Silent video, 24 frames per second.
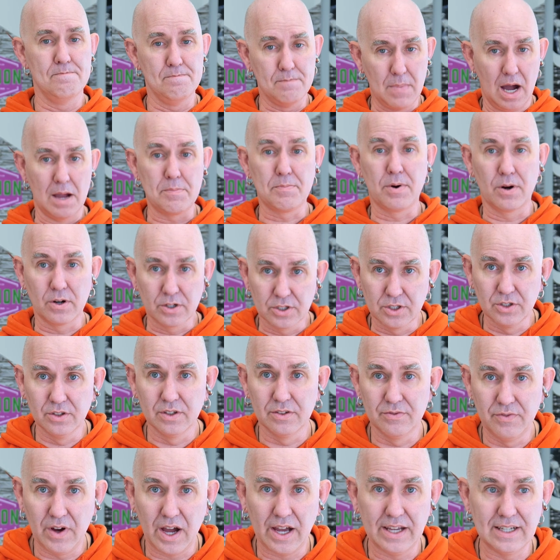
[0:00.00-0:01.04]
my personal
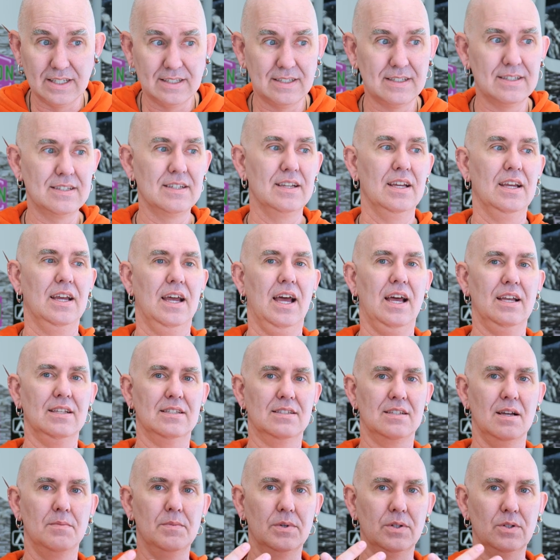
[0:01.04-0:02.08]
advice, as
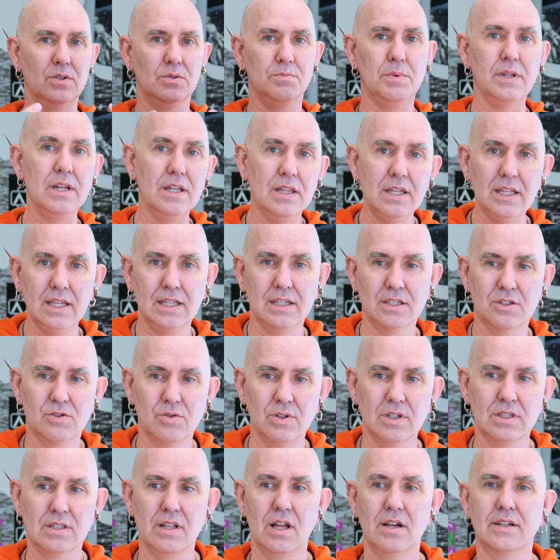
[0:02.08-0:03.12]
someone who's been in the
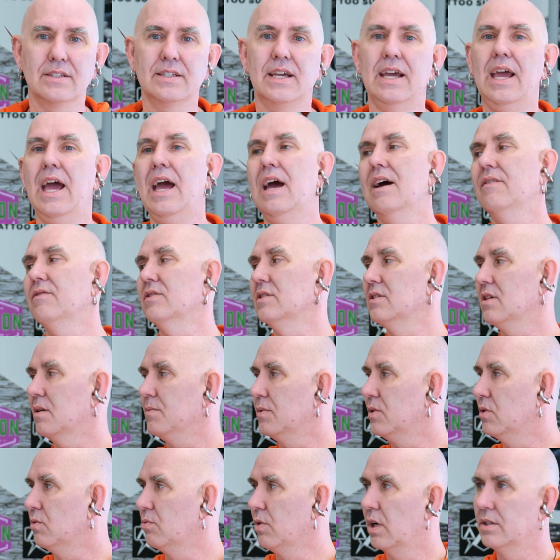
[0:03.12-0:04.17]
industry as long as I have, and
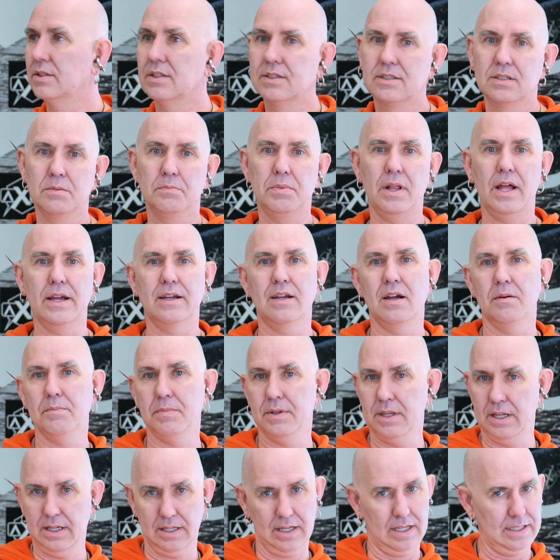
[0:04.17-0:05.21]
someone who runs a supply
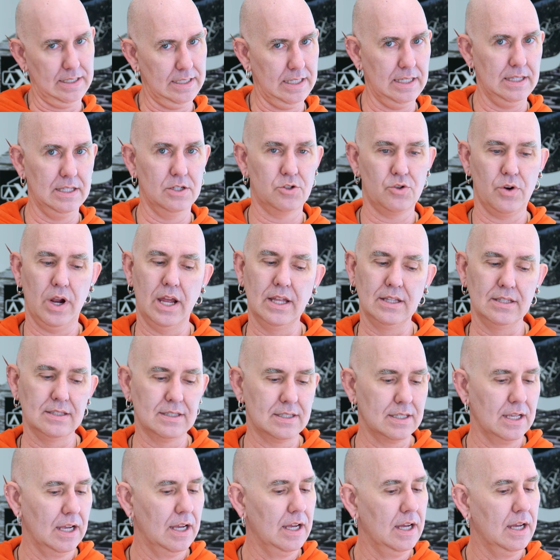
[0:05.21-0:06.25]
company and I see the
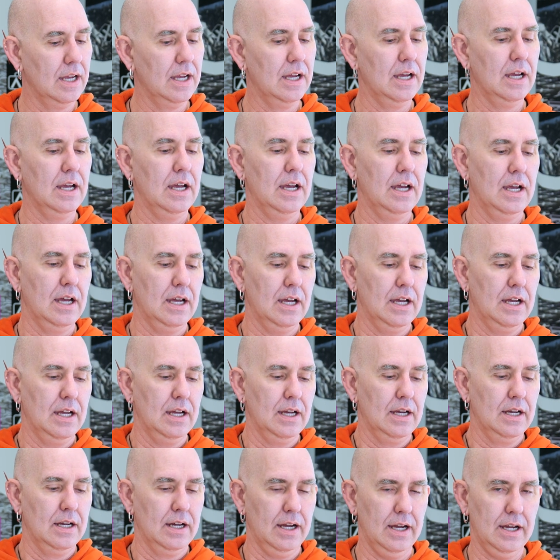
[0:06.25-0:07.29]
trends,
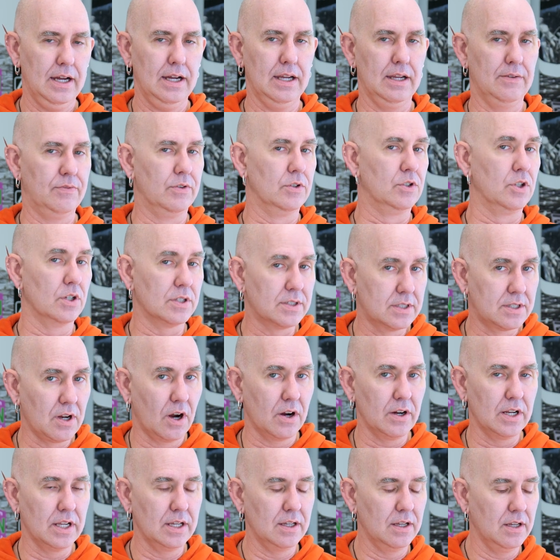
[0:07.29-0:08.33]
if you're just
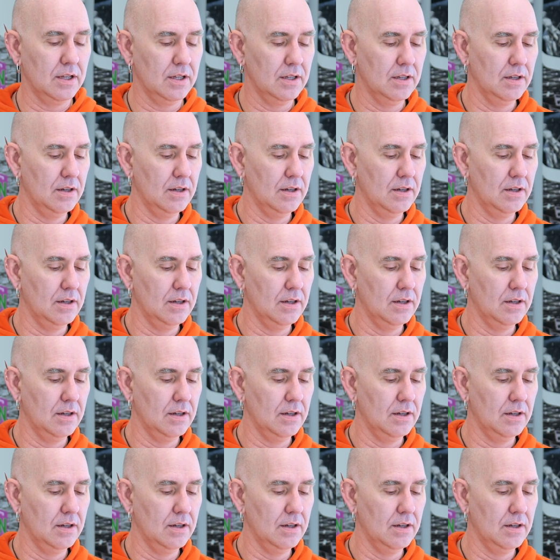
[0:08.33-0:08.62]
starting,